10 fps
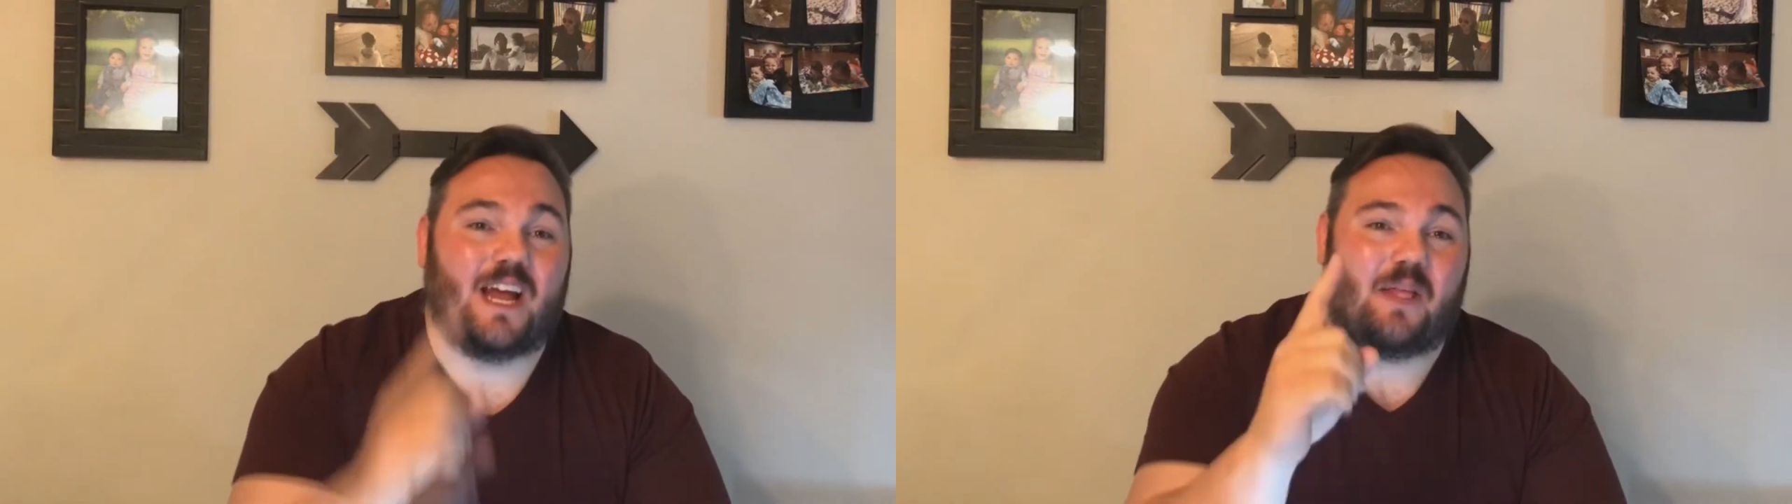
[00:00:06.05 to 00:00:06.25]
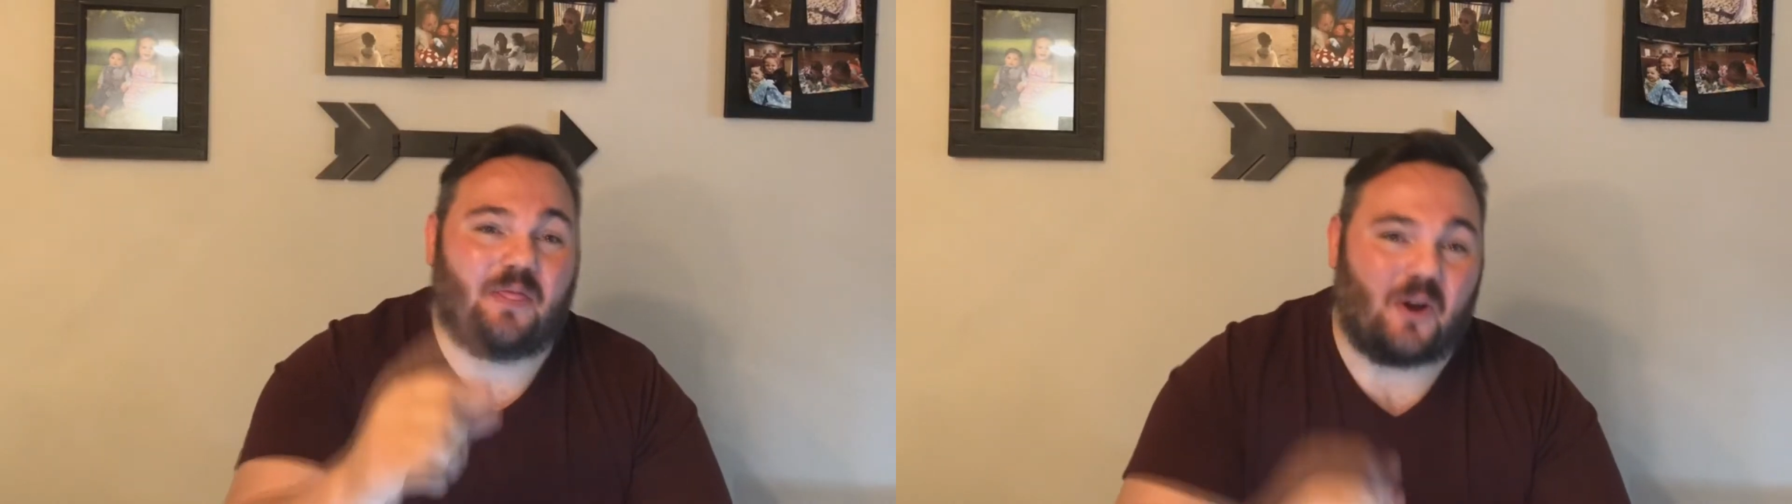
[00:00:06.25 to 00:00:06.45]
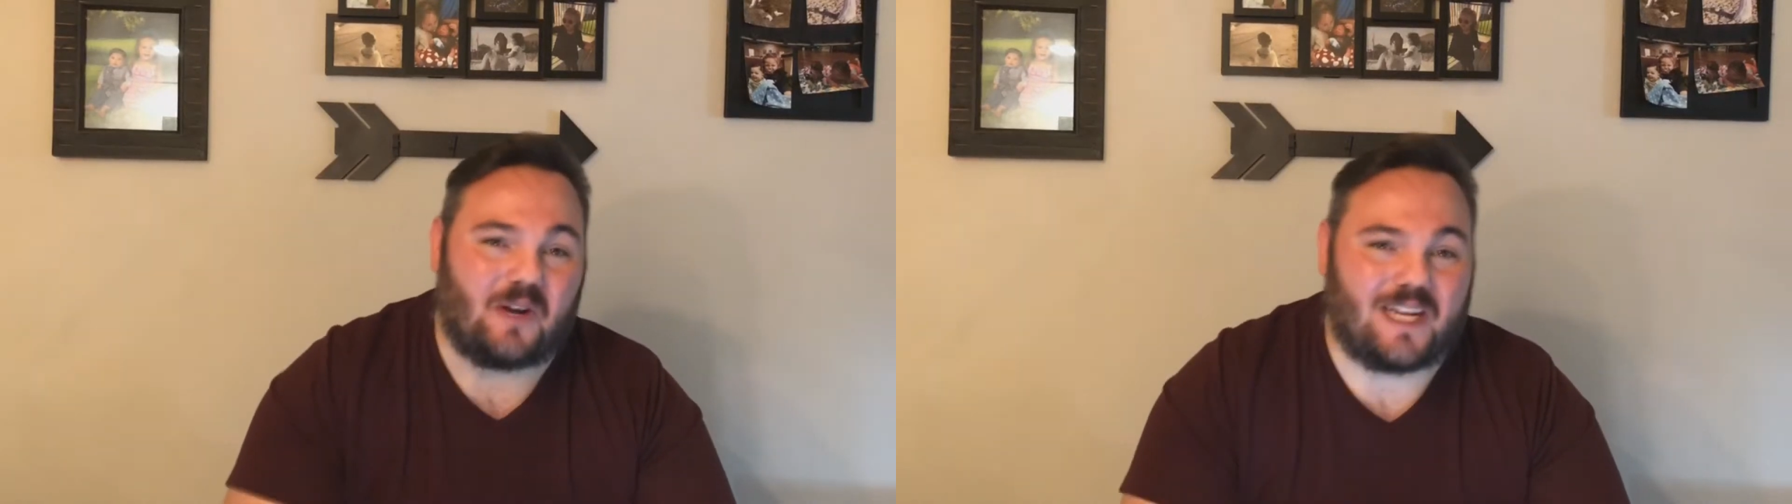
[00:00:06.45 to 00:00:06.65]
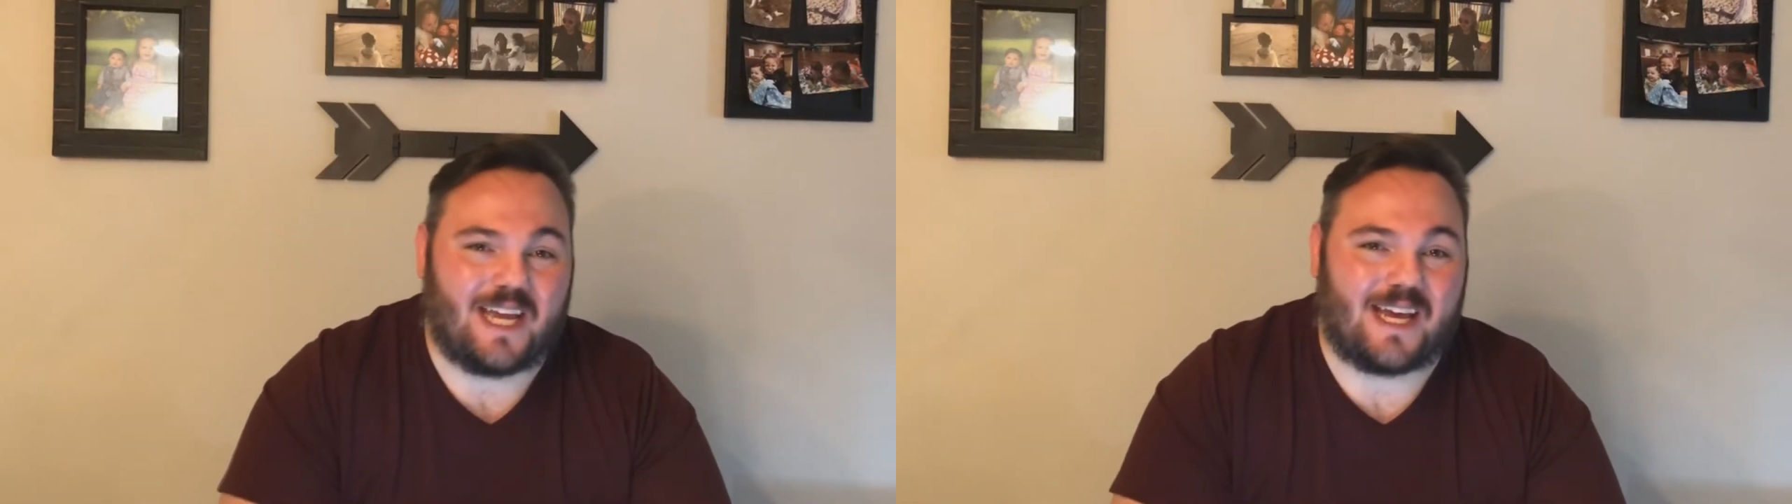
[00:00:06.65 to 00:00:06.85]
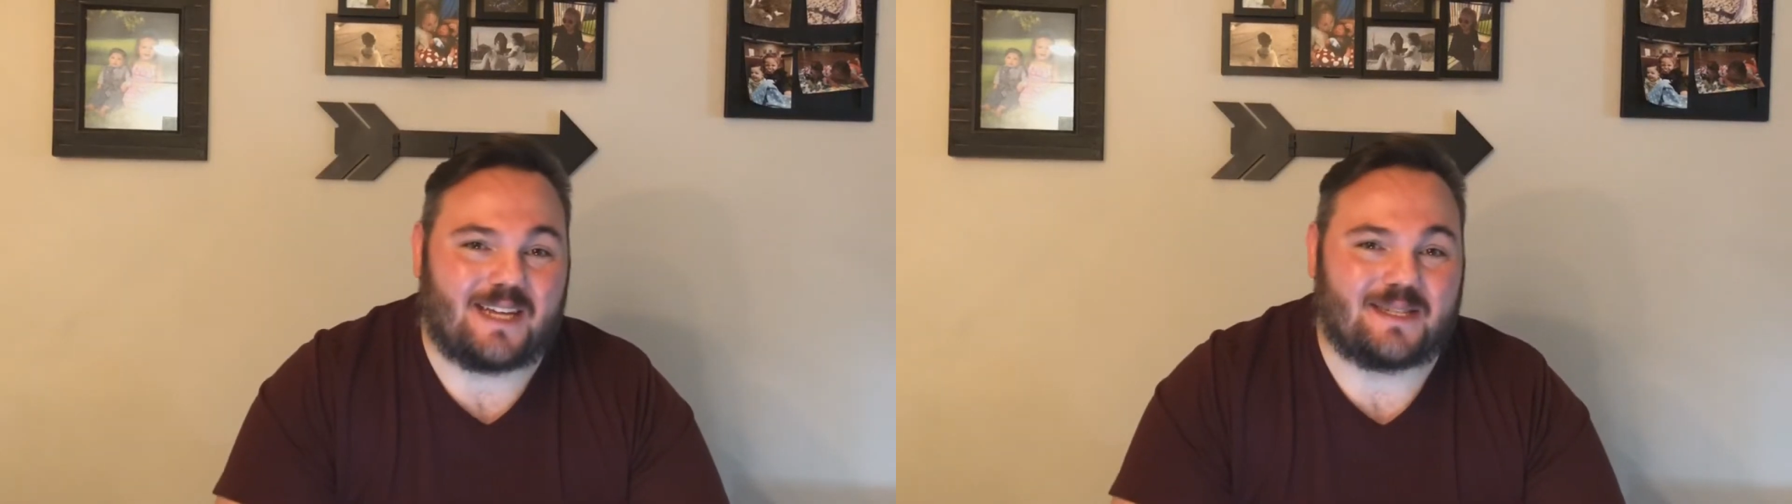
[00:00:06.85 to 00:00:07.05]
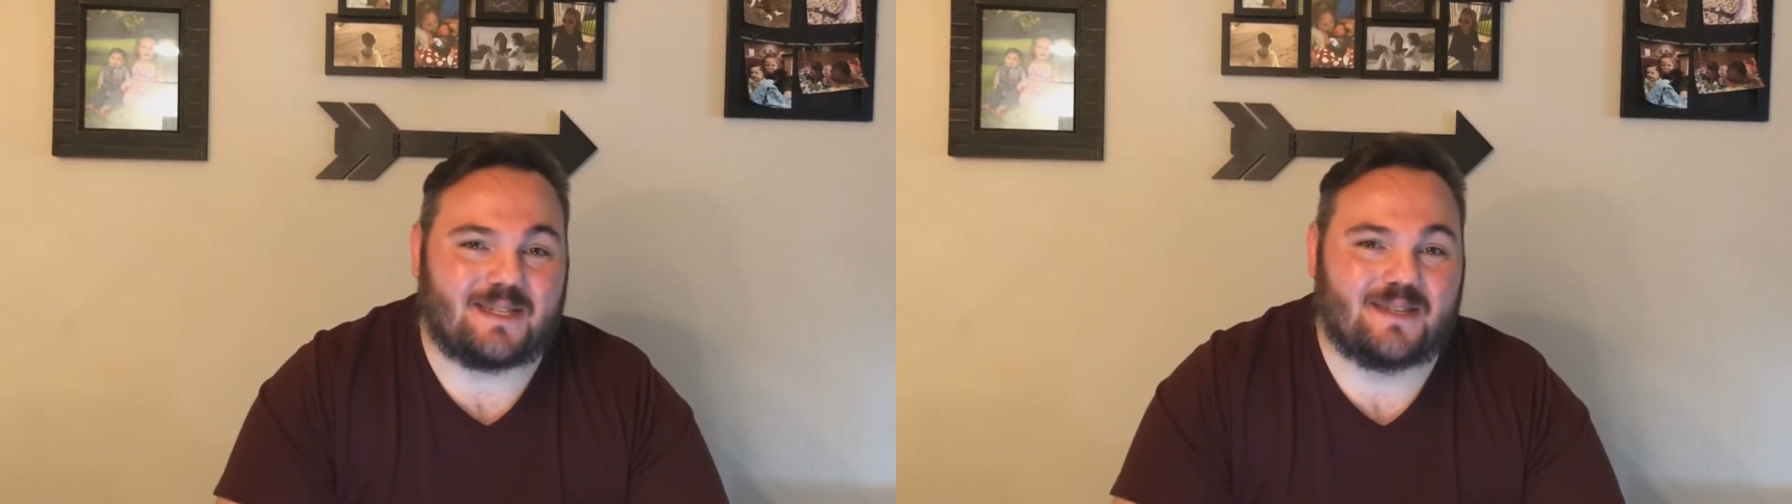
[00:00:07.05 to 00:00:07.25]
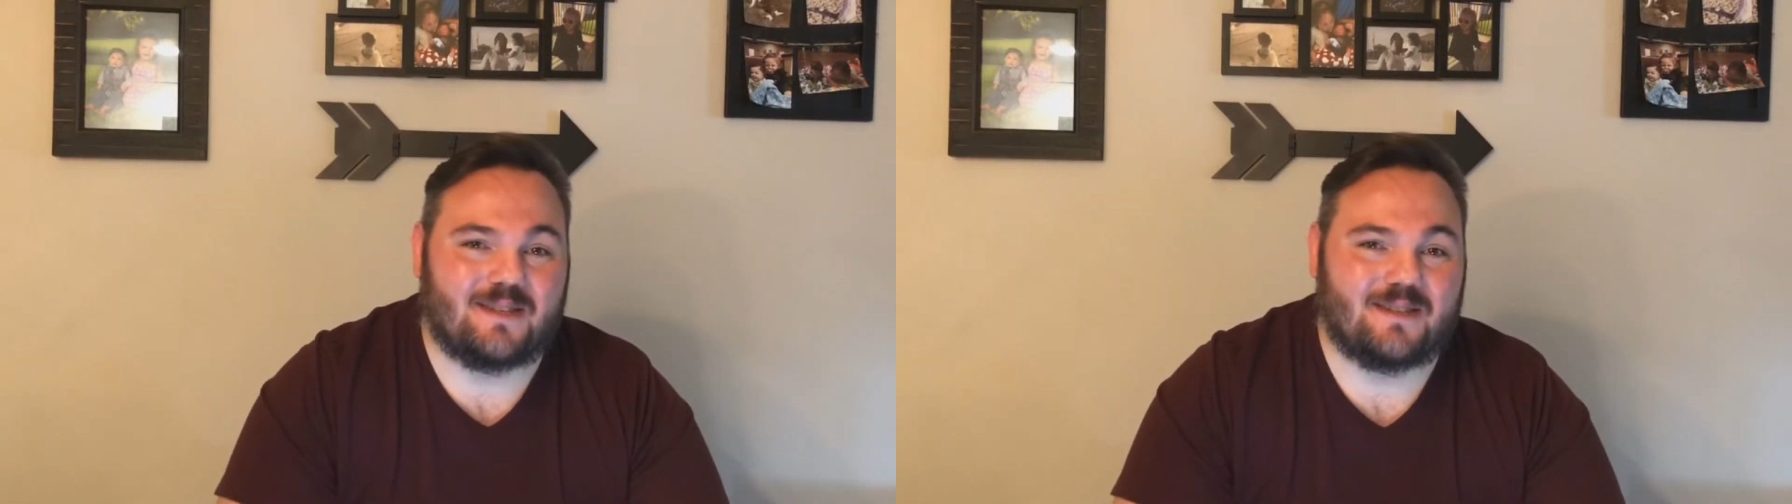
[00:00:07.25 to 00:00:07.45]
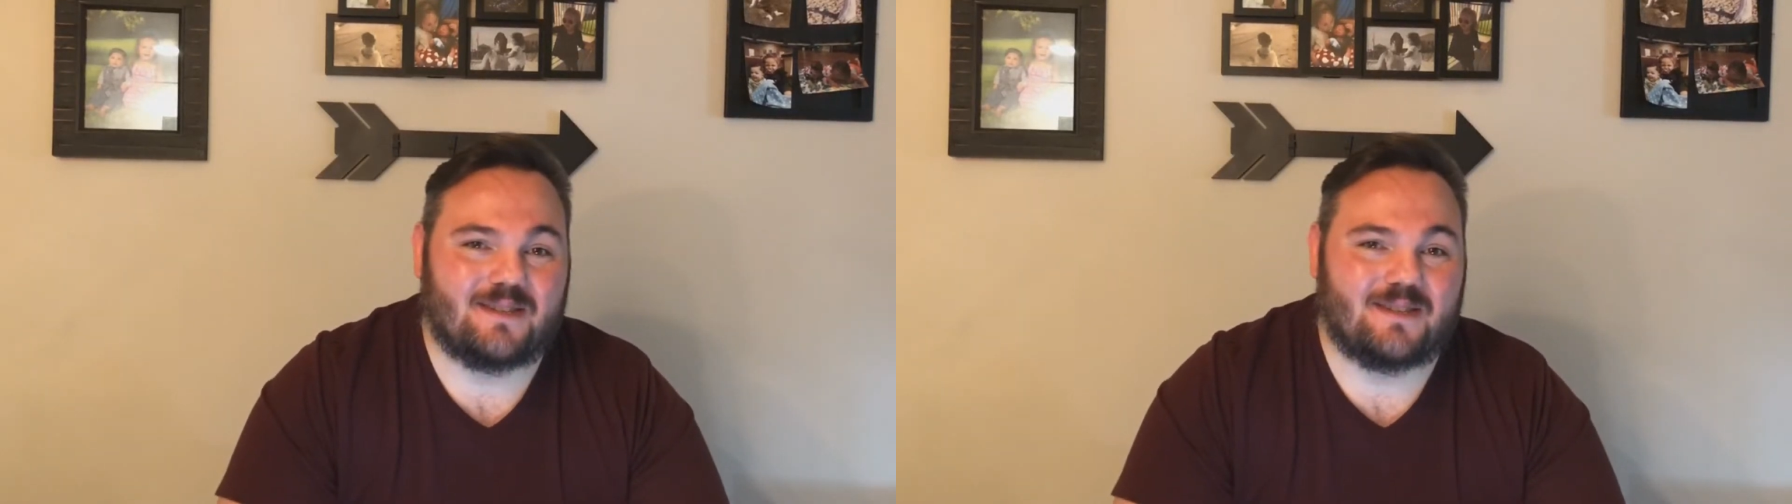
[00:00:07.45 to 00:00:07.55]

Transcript: in 30 days.